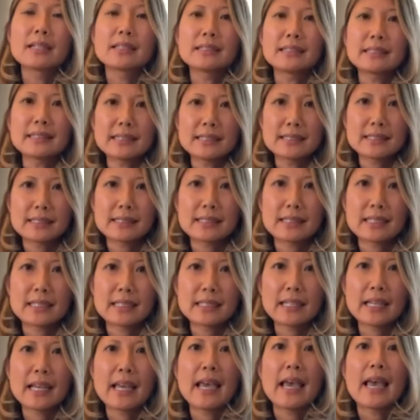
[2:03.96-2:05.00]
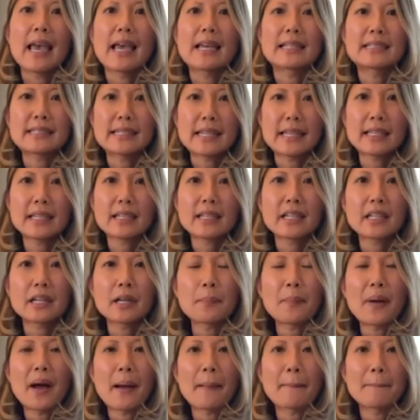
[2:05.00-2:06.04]
listening, and taking it
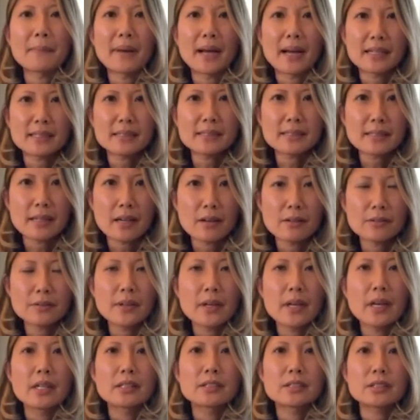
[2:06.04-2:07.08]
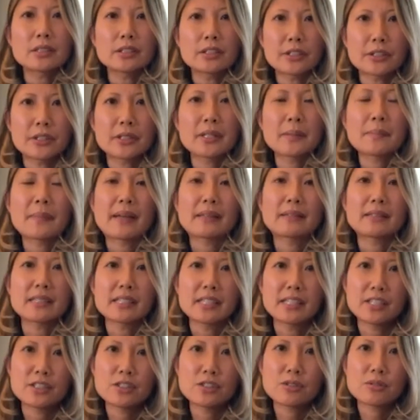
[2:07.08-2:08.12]
upon myself to learn about the
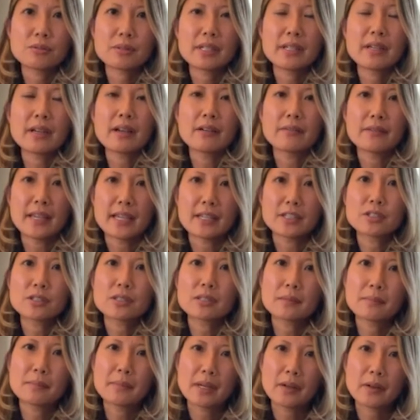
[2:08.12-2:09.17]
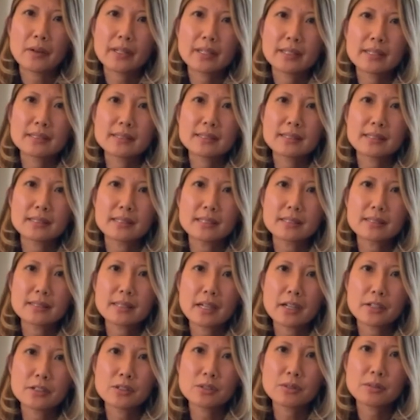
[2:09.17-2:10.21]
history of Asian Americans in this
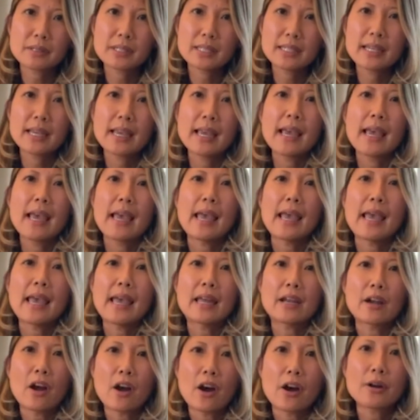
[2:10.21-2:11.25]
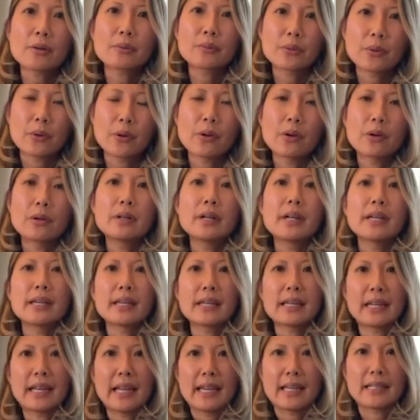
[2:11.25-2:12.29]
country and our role
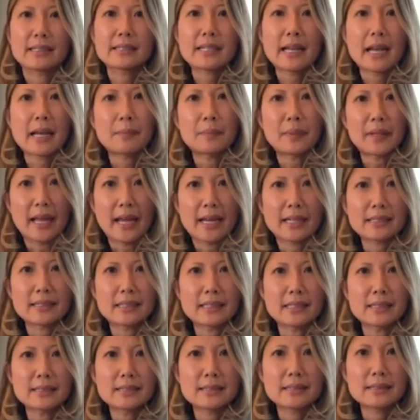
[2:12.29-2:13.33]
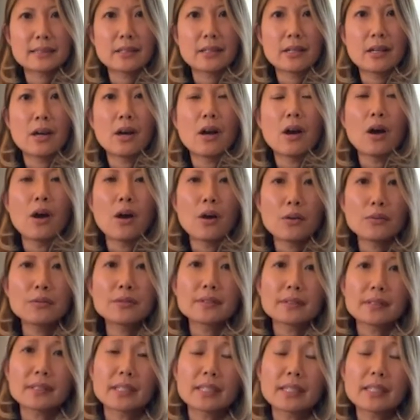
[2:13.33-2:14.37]
in anti-Blackness.
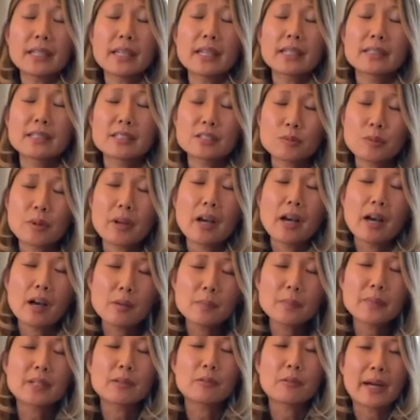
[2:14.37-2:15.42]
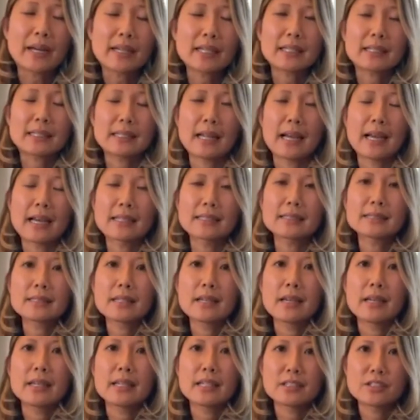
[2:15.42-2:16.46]
Hopefully, this will help me recognize
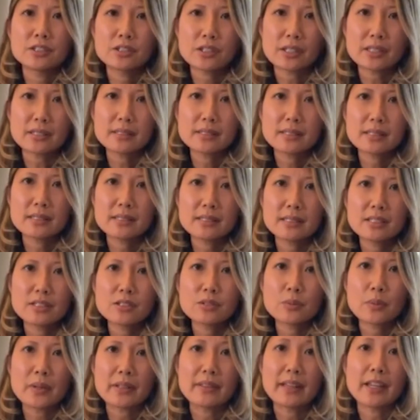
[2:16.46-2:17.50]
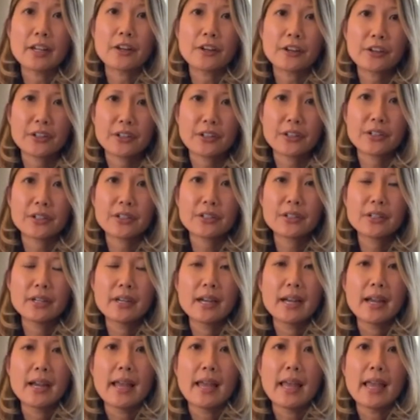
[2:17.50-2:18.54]
injustices when they occur
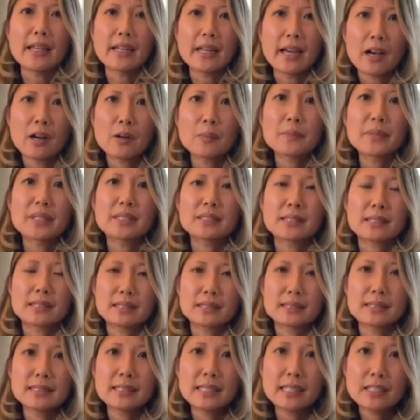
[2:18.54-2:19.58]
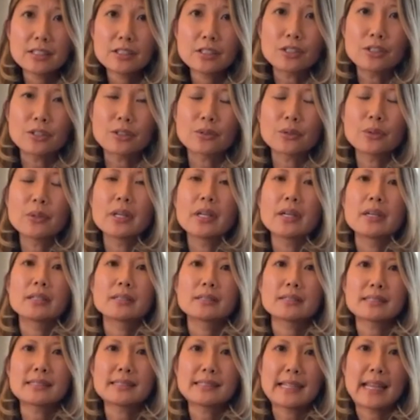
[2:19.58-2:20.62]
and help me to continue
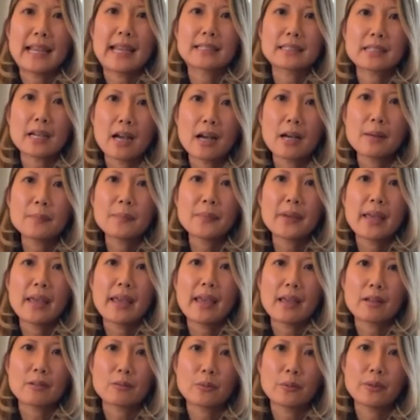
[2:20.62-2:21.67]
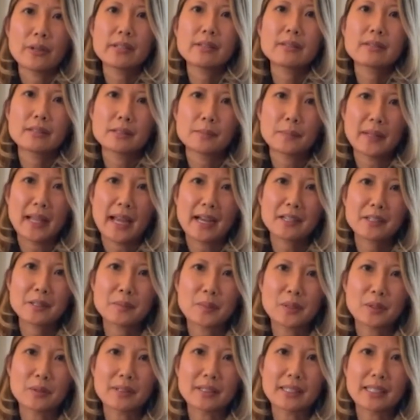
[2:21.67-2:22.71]
to stand up and with the Black
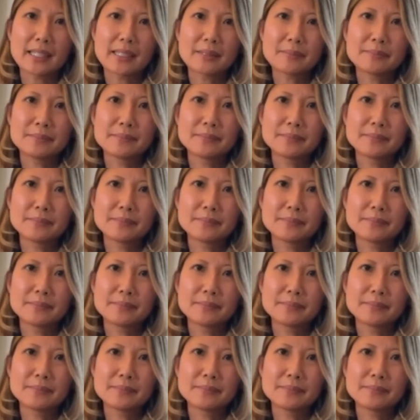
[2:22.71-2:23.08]
community.